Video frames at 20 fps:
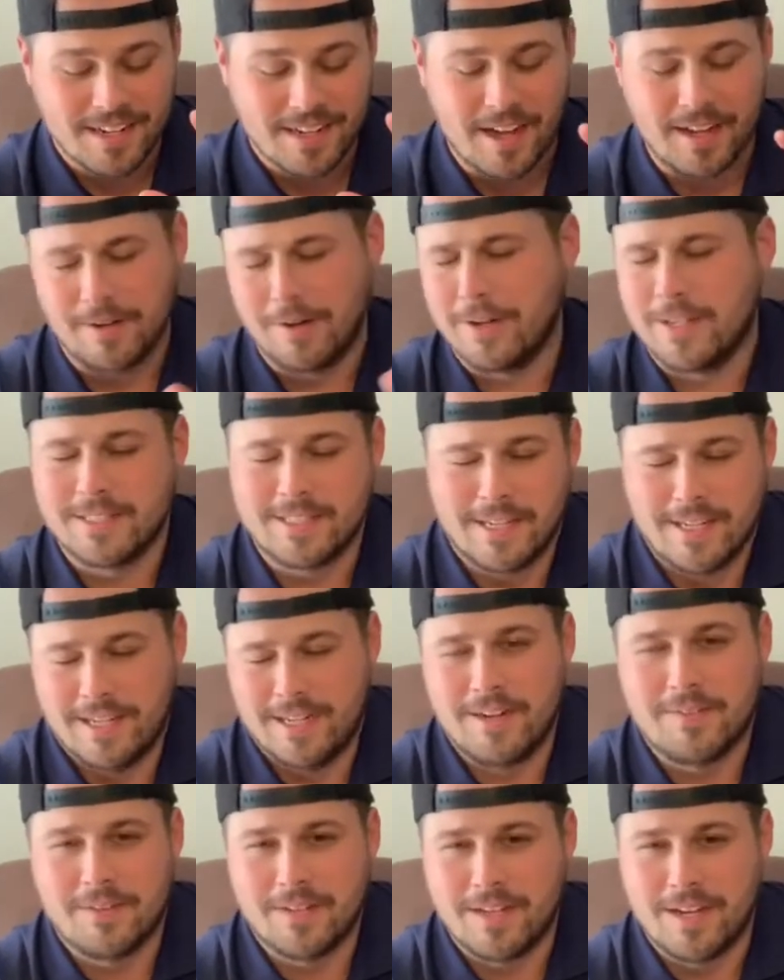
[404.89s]
I know I said it
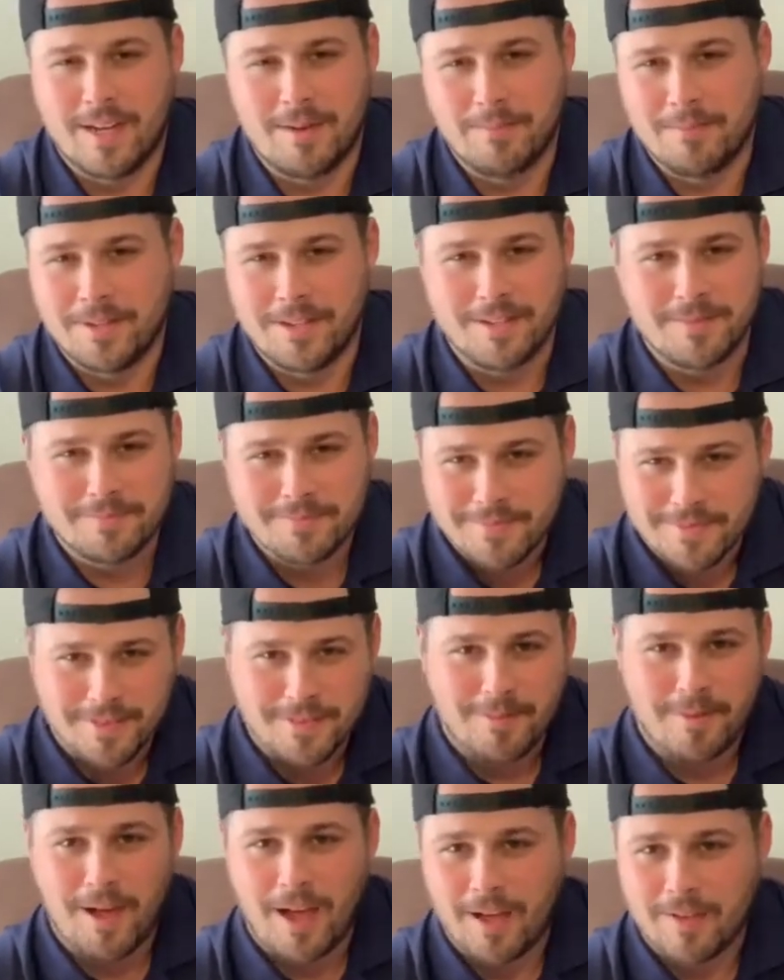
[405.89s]
every time, but
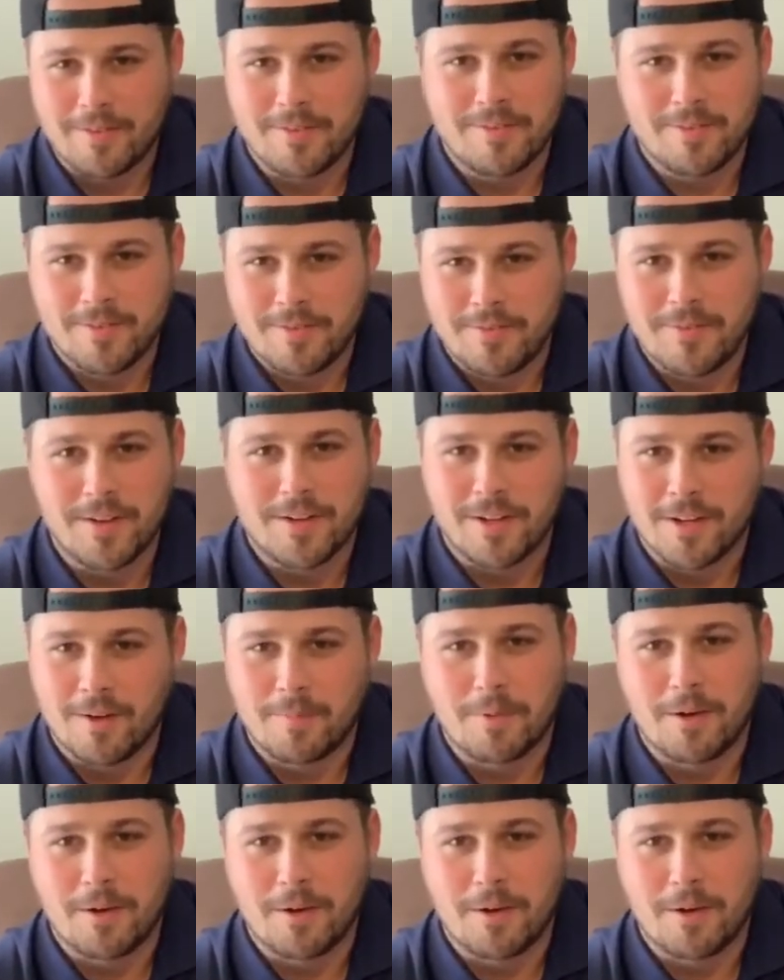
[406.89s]
I, fuck y'all.